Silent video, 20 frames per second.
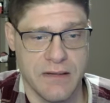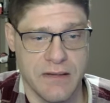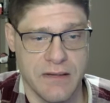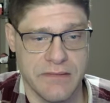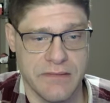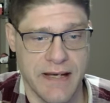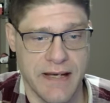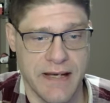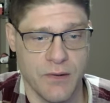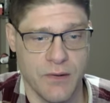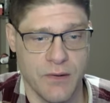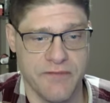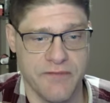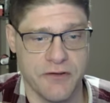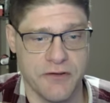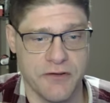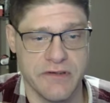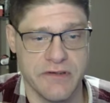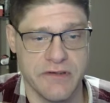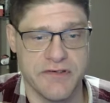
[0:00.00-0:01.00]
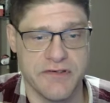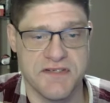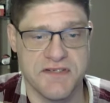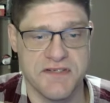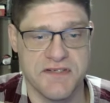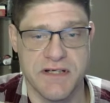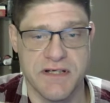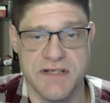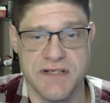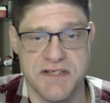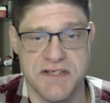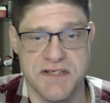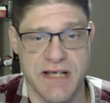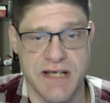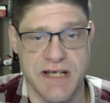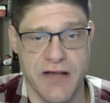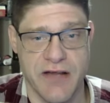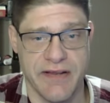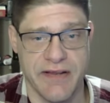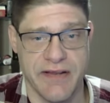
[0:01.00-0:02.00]
Now, if you're interested to see
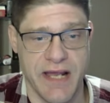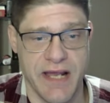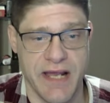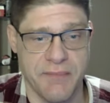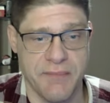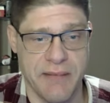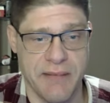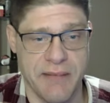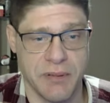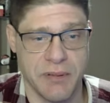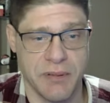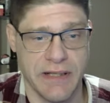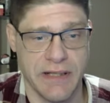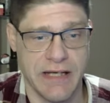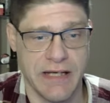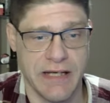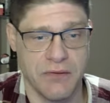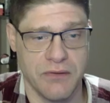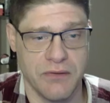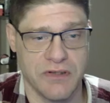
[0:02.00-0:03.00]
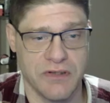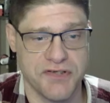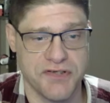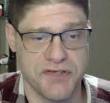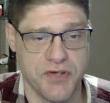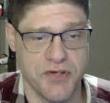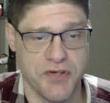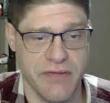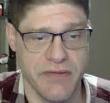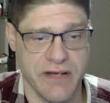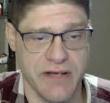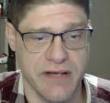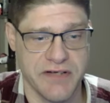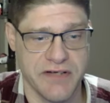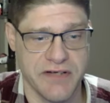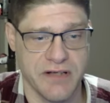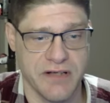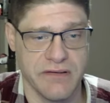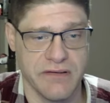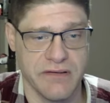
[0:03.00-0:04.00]
how the game might play out, I'll show that to
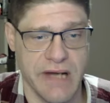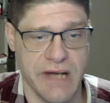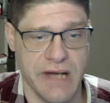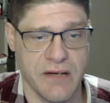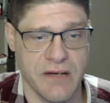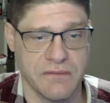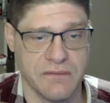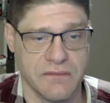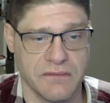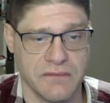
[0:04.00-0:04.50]
you now.